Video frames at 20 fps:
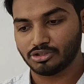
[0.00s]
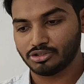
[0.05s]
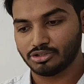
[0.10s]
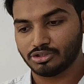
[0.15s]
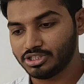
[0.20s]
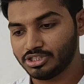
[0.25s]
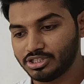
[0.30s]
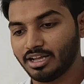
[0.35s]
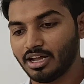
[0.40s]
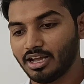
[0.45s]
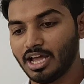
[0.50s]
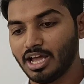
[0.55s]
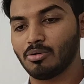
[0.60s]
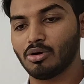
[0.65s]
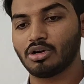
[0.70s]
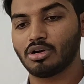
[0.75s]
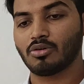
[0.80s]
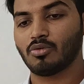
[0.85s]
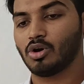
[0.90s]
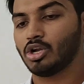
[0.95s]
check
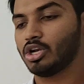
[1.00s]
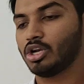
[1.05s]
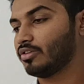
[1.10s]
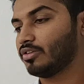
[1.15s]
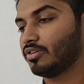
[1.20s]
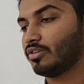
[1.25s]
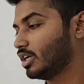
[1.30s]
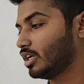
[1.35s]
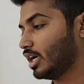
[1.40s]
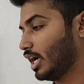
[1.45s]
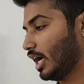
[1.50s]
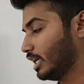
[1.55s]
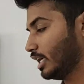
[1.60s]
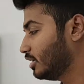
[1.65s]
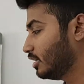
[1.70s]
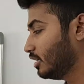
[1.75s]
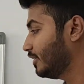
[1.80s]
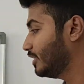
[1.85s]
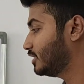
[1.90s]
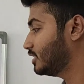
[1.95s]
about one of the other
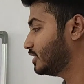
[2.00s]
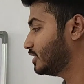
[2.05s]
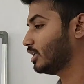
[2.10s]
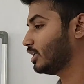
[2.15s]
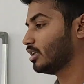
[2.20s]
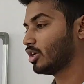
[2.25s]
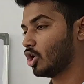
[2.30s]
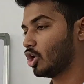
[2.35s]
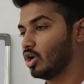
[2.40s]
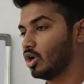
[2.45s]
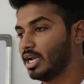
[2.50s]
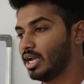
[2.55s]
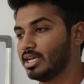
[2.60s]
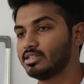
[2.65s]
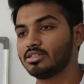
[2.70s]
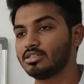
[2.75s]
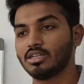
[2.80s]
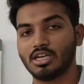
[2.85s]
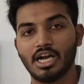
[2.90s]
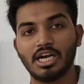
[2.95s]
feature called
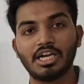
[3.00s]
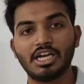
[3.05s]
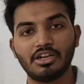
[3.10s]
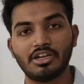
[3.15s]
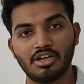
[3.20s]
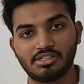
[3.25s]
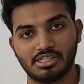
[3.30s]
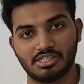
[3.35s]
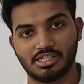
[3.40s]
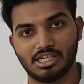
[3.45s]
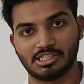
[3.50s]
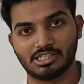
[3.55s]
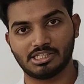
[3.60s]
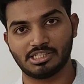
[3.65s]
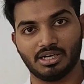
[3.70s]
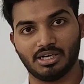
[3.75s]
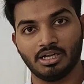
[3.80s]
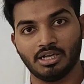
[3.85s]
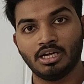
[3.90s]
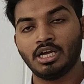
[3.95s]
as continuous
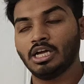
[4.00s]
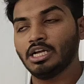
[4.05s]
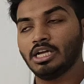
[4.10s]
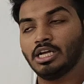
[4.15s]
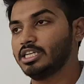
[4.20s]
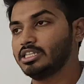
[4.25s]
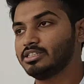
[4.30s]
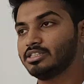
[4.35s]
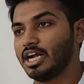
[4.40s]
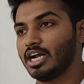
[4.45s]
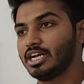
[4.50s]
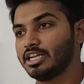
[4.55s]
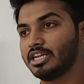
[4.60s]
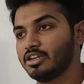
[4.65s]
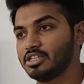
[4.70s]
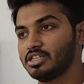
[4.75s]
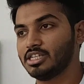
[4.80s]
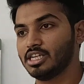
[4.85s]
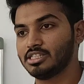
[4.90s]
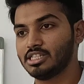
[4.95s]
assessment. This
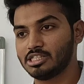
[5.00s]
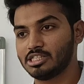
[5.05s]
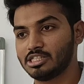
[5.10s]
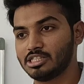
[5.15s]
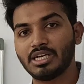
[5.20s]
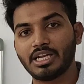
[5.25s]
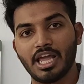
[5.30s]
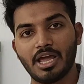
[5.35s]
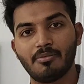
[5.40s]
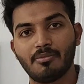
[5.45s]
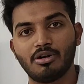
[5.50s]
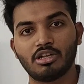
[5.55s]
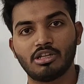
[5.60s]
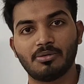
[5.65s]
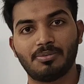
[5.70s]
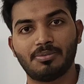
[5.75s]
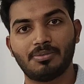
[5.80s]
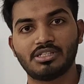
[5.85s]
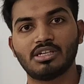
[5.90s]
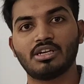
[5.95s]
continuous assessment came into the
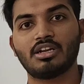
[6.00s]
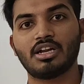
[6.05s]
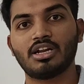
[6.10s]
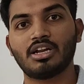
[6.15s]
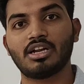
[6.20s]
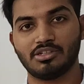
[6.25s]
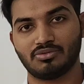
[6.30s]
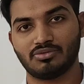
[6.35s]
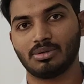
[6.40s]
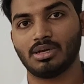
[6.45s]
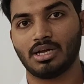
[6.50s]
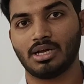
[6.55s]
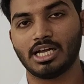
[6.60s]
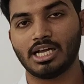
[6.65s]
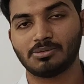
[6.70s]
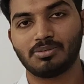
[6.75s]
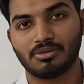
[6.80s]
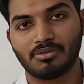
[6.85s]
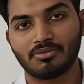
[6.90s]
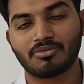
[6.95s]
picture as
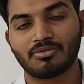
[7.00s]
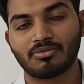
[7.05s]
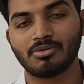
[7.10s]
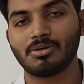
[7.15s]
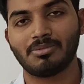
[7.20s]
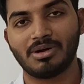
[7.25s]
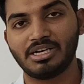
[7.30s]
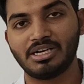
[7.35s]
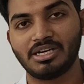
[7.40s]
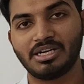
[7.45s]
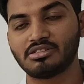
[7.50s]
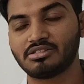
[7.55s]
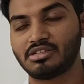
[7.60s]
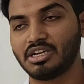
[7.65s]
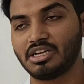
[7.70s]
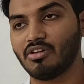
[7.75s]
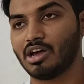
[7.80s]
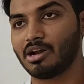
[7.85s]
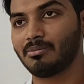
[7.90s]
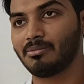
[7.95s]
per from the mentor's
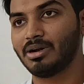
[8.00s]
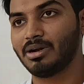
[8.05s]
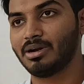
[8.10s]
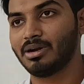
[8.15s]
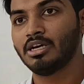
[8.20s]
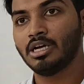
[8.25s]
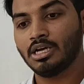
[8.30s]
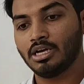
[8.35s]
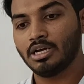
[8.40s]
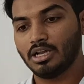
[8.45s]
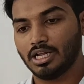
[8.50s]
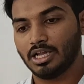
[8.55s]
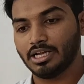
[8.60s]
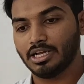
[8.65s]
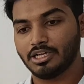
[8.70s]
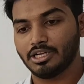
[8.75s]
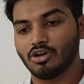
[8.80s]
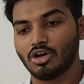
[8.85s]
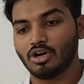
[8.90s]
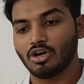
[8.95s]
requirement. Like
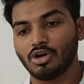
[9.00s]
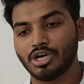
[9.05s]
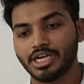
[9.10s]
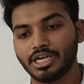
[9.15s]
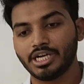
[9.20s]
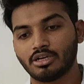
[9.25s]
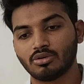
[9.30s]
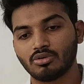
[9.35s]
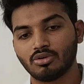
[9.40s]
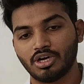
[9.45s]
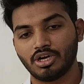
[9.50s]
you are going to,